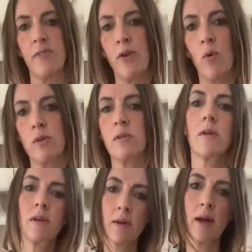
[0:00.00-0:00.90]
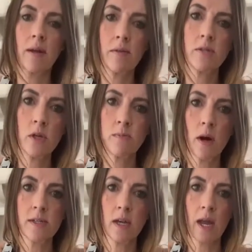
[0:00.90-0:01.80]
If you want,
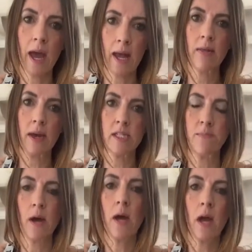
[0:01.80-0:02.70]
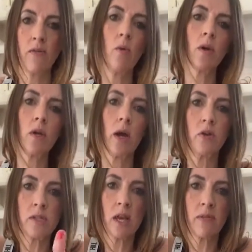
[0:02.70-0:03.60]
supermarkets are going to hate this, but if you want to know,
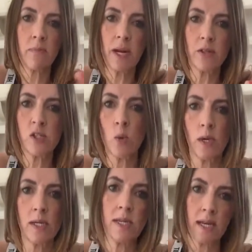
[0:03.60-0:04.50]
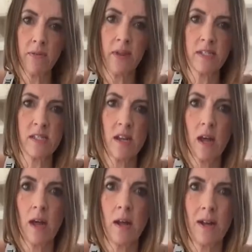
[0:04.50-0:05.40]
just give them a little squeeze, and if there's
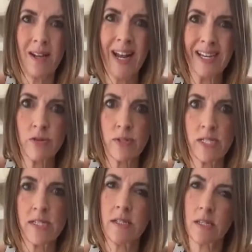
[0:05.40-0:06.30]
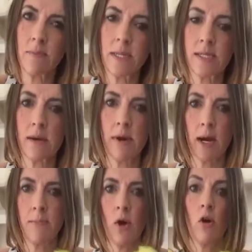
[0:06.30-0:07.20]
less resistance, it means they're
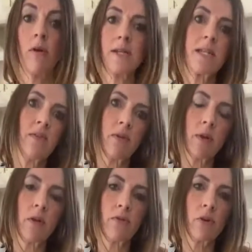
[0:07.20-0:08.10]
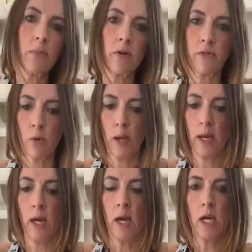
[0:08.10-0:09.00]
ripe, or else leave them in your fruit bowl for a week.
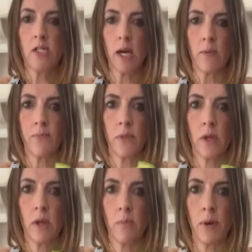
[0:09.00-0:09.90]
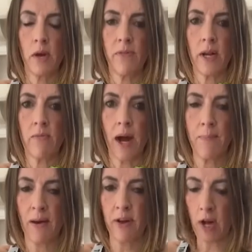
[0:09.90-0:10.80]
So, perfectly
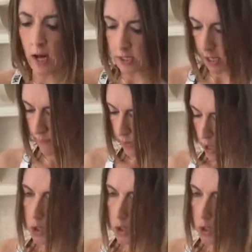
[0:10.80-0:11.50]
ripe avocado.